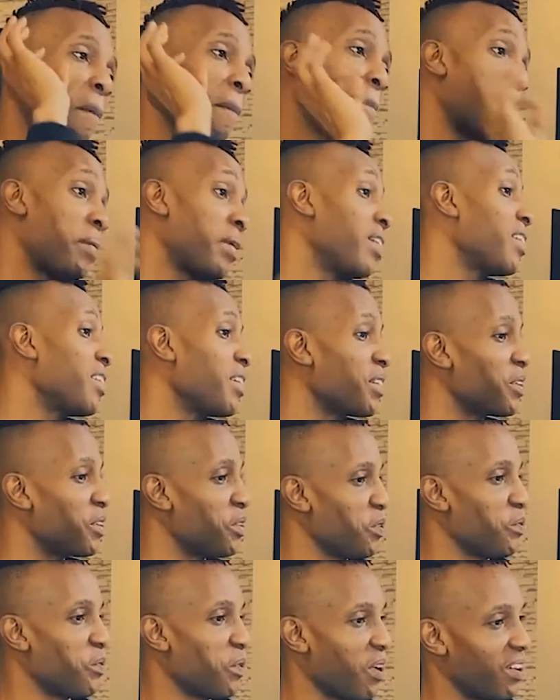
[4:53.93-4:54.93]
billion
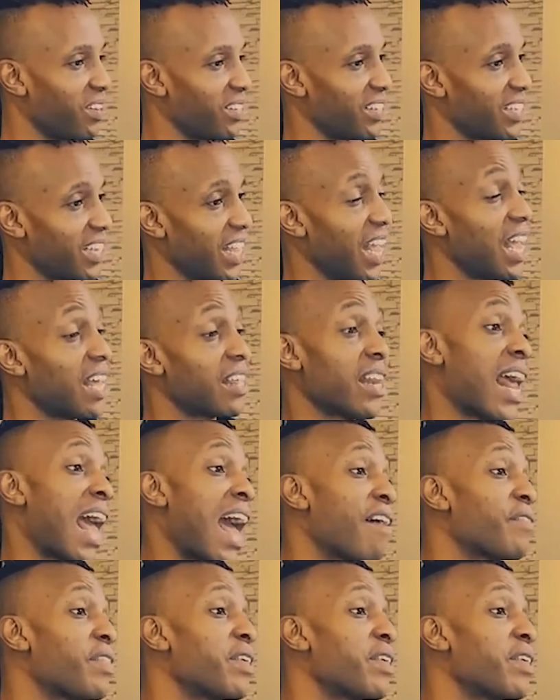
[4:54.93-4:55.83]
neurons that have the